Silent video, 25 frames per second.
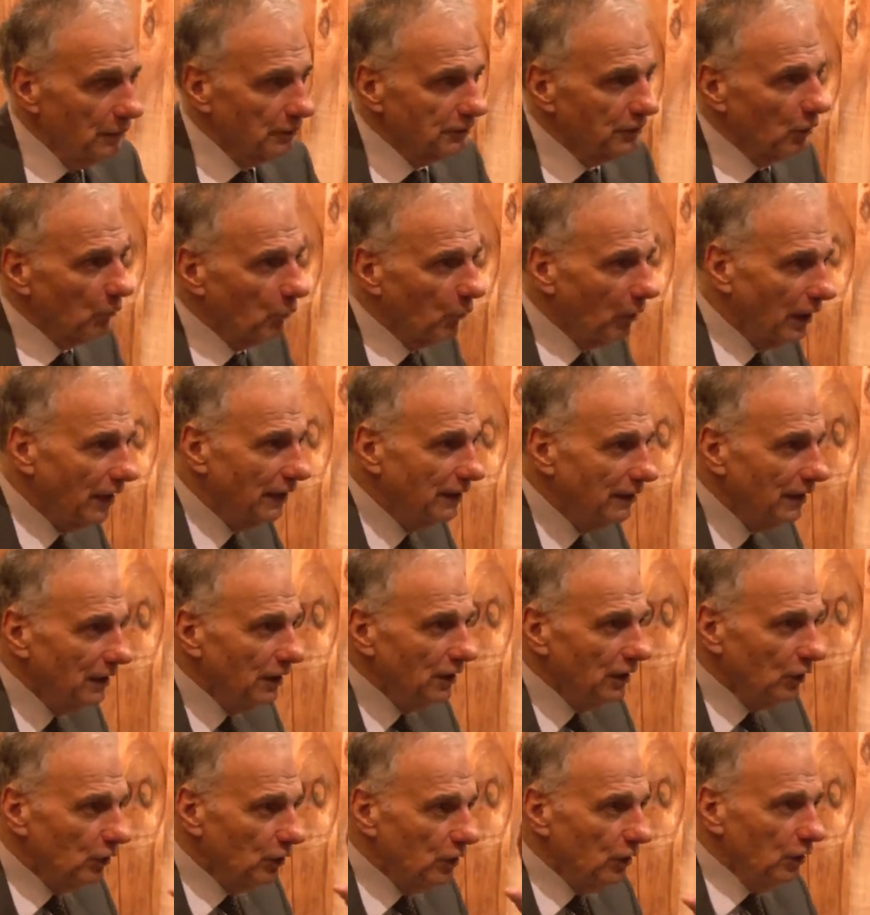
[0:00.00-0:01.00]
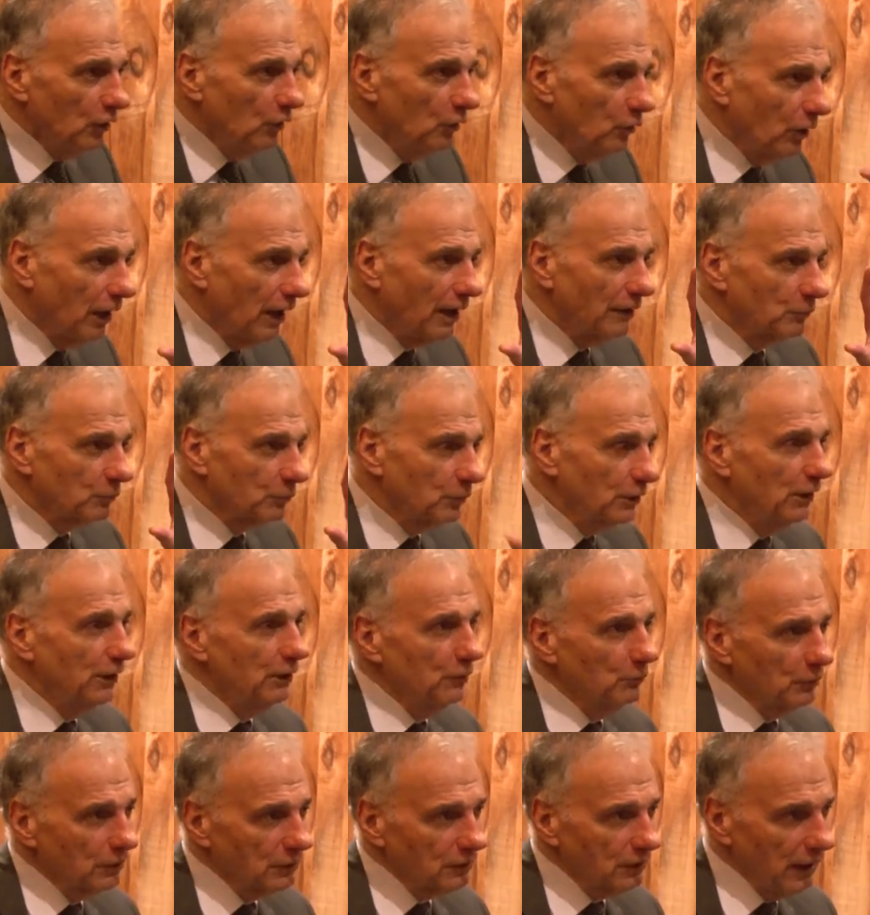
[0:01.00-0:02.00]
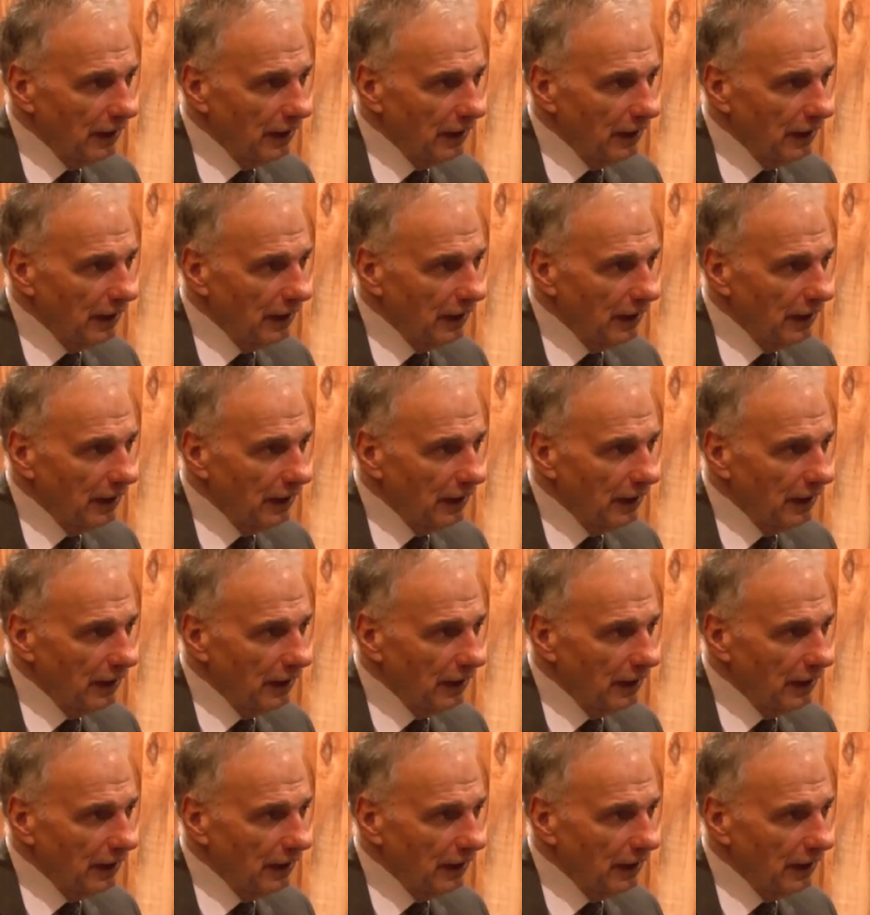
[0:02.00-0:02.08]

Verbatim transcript: The one who I really would